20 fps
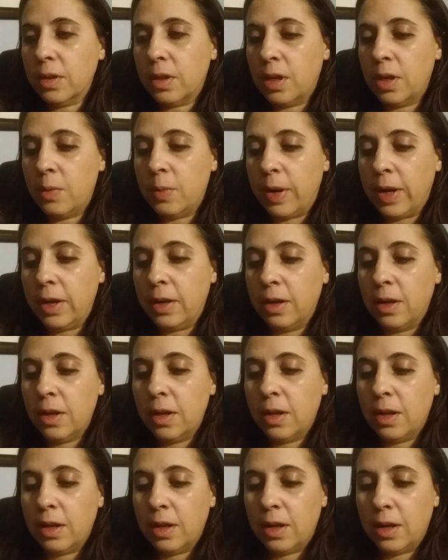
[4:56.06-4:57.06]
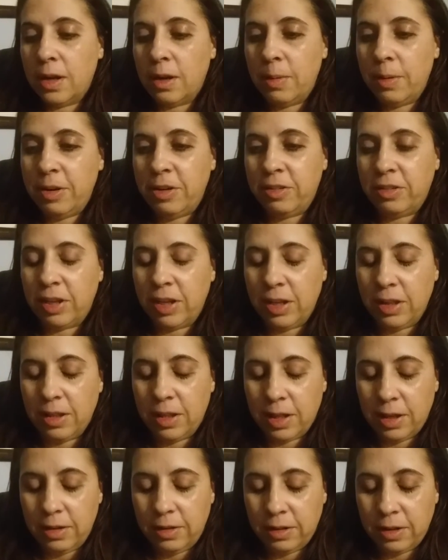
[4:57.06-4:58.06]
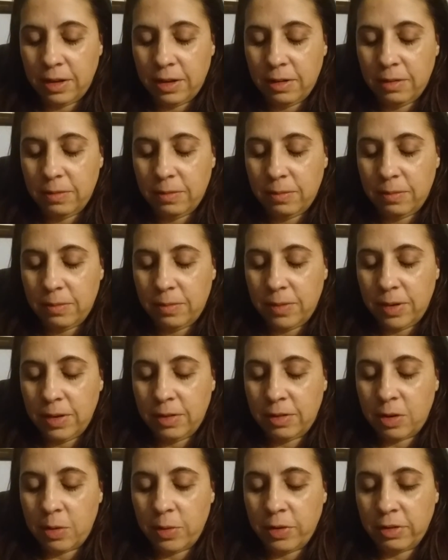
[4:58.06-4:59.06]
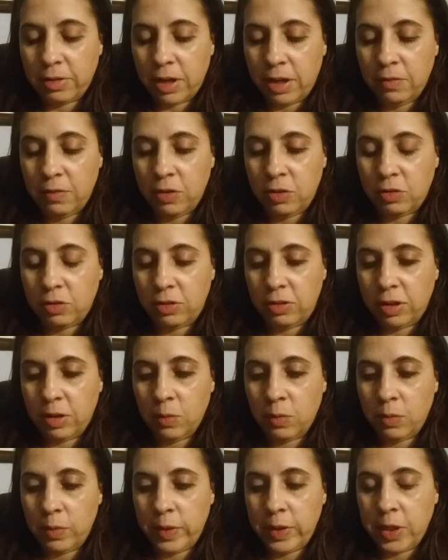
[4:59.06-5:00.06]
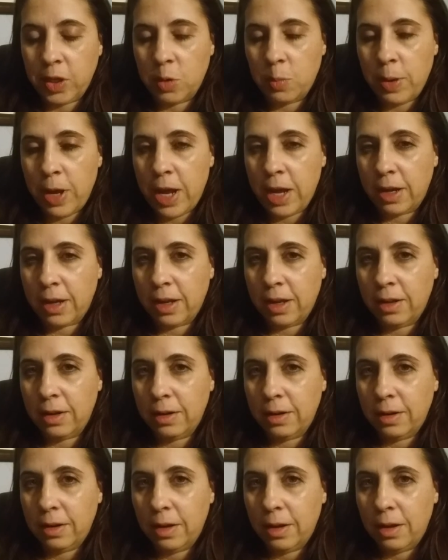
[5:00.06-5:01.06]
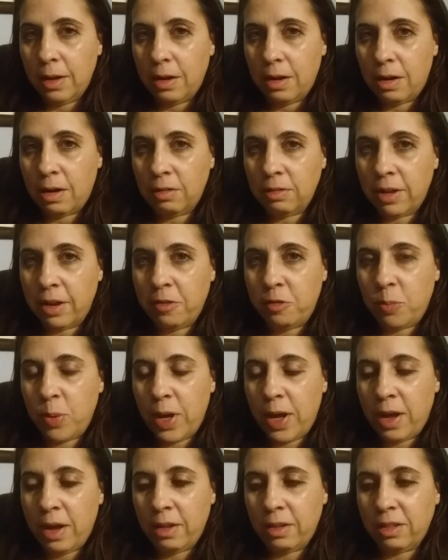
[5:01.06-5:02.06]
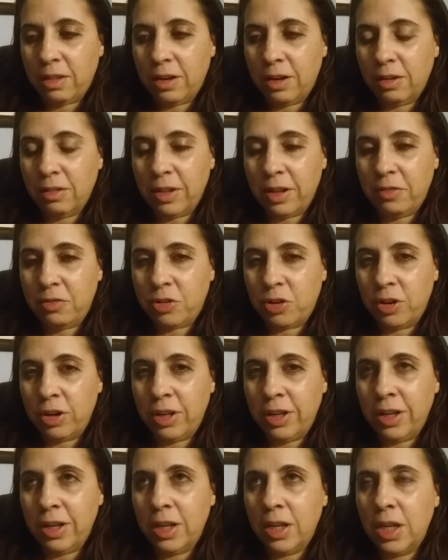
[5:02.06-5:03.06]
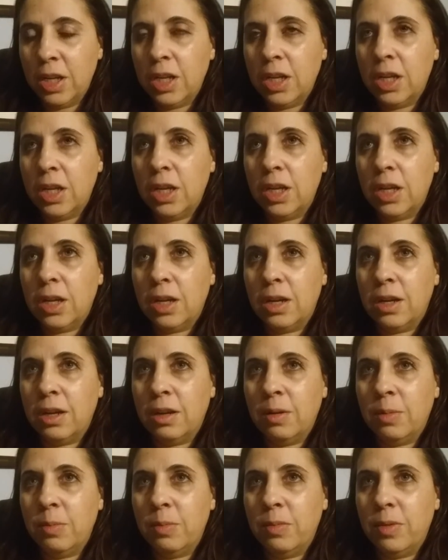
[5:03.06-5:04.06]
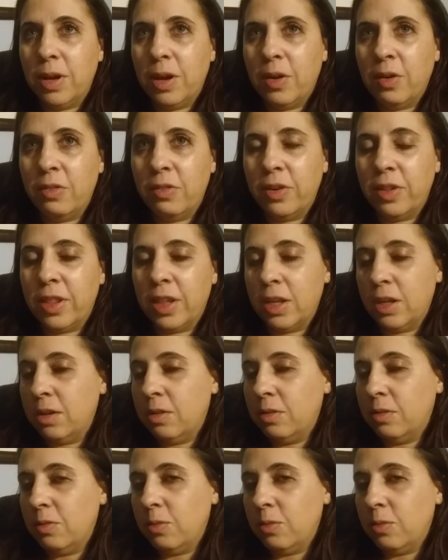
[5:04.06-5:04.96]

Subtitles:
anyway, I just think that it's always kind of interesting when we look back at our life path and our life journey, how everything